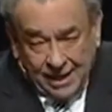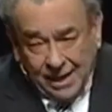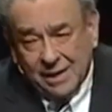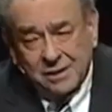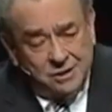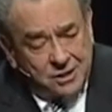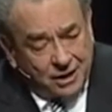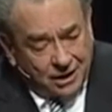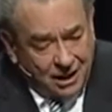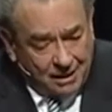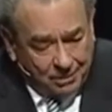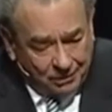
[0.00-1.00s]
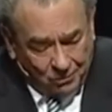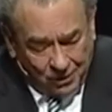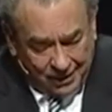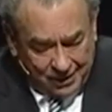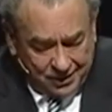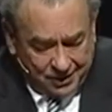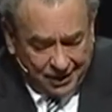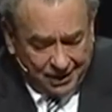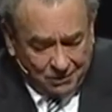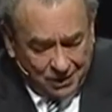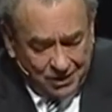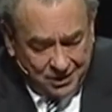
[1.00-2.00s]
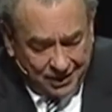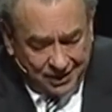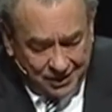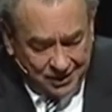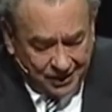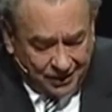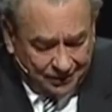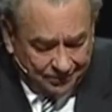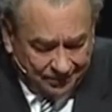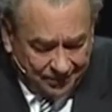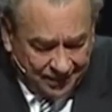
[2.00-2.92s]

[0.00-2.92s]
He answers it a couple of ways that I want us to consider.